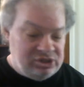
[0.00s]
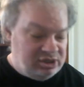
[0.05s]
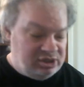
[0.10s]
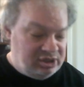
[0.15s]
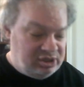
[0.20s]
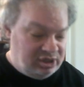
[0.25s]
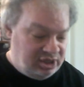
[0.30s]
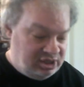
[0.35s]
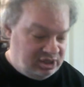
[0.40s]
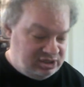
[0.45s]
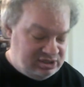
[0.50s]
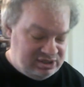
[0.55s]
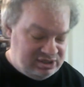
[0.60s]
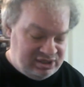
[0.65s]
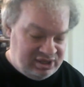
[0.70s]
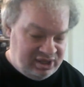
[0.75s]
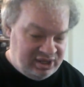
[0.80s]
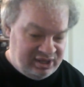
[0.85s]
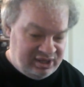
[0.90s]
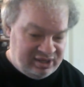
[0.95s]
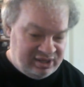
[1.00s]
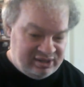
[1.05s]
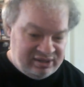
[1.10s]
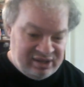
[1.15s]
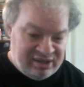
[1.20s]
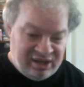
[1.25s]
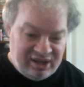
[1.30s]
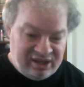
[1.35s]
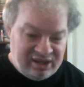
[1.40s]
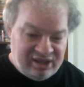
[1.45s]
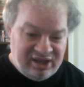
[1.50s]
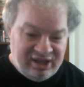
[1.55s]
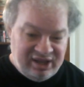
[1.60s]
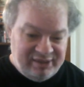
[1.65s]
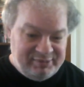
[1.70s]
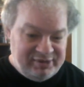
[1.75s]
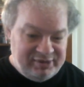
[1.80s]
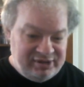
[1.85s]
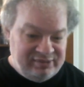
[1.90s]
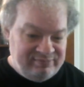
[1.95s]
and slang not
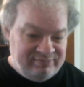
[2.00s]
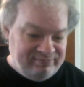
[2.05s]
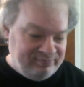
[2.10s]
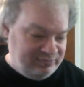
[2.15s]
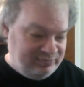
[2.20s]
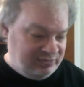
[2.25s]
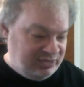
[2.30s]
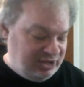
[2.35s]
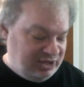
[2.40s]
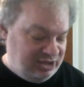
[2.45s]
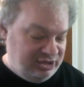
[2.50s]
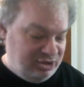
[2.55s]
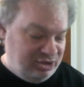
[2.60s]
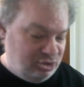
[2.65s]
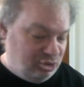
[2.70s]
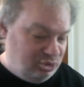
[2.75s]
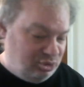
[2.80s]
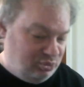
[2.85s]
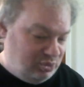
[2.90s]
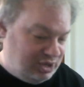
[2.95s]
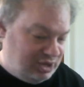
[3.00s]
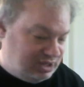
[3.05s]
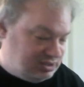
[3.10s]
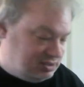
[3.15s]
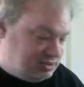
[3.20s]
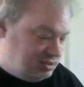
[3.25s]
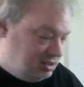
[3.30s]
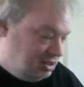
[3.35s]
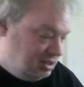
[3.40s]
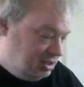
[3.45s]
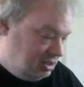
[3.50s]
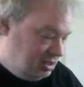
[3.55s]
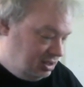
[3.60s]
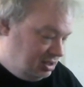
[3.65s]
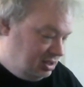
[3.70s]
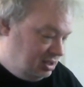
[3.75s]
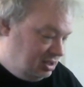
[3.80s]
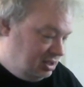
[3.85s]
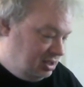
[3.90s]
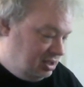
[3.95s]
common in the Old West.
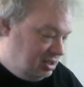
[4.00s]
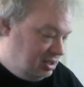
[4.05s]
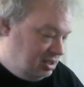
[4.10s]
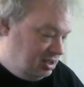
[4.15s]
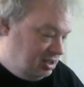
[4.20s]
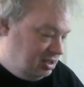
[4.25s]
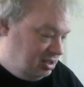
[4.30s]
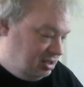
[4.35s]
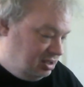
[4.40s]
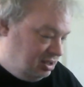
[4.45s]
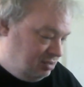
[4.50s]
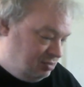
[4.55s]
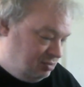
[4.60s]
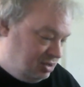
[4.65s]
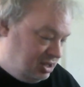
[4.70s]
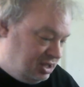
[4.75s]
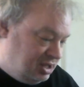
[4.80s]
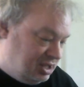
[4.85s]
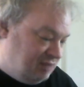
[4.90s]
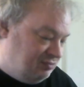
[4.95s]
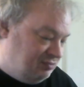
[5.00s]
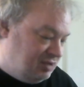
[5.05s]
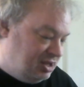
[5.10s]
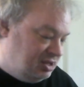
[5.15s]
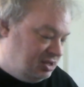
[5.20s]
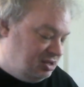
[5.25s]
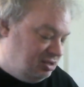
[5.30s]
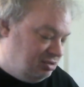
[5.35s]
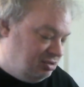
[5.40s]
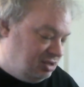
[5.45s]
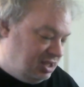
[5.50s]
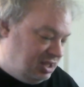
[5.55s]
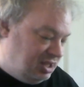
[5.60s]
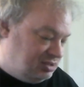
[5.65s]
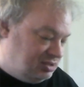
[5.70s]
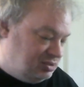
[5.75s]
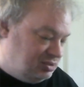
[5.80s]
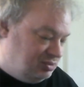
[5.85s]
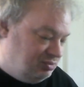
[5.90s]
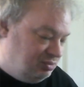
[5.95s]
Anyway, I've got another
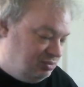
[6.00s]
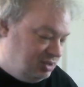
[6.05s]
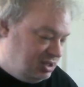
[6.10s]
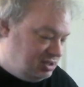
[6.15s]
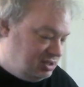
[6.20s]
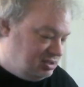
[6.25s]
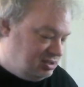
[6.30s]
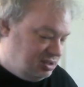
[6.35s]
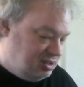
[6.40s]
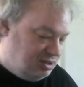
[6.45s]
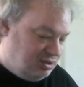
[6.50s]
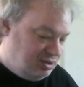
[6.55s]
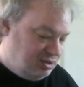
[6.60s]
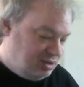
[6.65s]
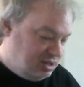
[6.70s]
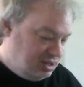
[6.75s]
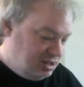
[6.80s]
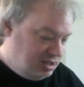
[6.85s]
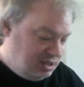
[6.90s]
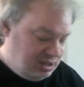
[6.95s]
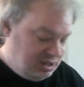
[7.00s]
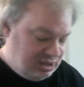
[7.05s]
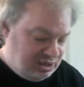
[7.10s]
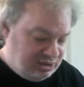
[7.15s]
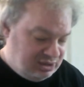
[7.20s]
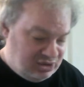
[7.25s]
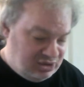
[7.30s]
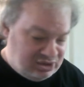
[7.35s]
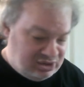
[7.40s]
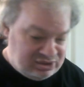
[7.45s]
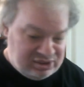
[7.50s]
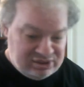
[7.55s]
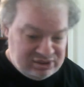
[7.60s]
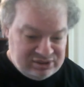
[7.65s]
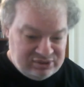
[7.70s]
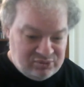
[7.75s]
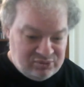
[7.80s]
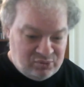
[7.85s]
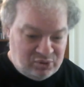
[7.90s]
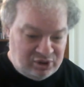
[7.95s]
canceled release here. This is the
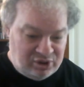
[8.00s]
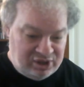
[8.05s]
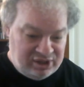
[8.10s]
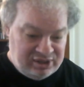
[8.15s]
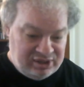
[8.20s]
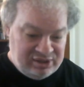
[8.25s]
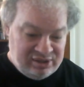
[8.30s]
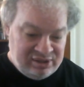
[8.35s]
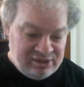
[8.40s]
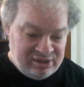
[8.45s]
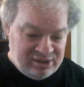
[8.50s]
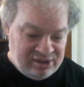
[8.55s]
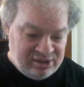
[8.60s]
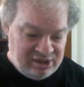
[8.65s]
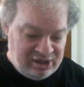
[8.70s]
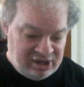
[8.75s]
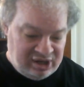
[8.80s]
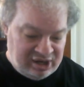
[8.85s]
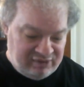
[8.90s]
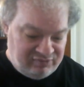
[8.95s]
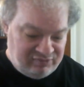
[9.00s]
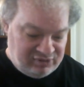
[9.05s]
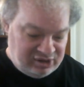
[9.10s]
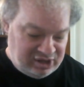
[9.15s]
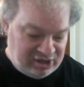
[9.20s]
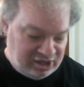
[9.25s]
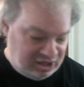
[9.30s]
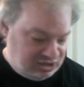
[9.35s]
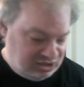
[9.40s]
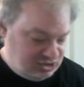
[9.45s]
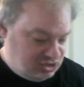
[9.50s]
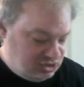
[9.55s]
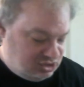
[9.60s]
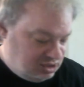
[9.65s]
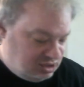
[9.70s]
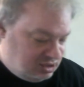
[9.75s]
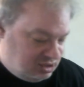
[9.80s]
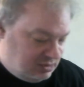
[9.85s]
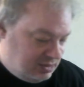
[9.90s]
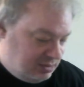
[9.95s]
one that I forgot to
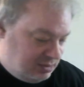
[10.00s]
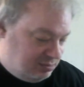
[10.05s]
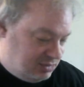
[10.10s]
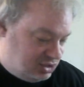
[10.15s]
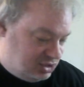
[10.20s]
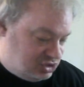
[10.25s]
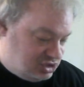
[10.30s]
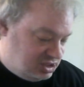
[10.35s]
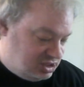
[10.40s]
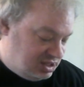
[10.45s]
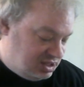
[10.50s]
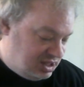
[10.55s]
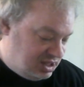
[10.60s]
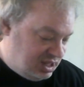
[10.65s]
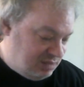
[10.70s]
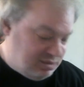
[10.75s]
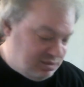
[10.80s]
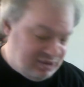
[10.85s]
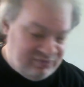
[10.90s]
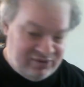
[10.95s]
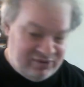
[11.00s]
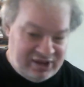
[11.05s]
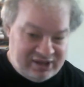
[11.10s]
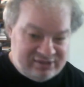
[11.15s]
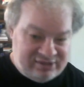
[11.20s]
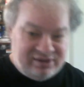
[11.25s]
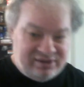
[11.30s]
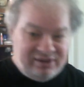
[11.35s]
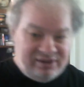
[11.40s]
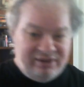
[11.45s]
mention the name of last time.